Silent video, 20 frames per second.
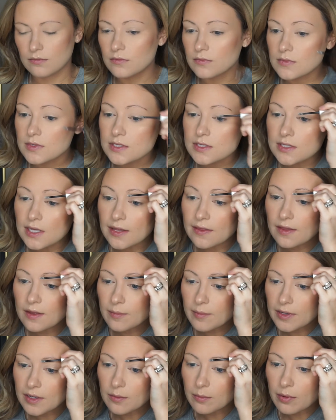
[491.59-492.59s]
set
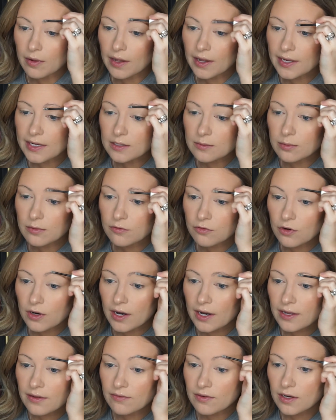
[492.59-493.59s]
them into place before
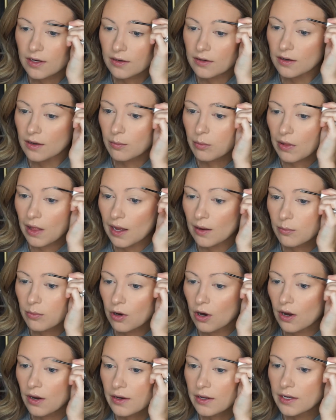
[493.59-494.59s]
I even apply
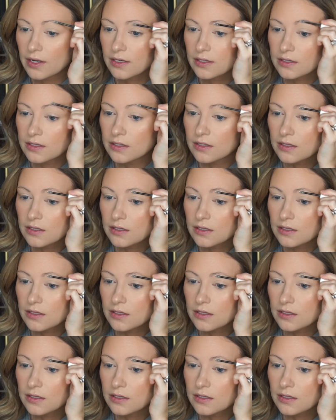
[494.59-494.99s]
product.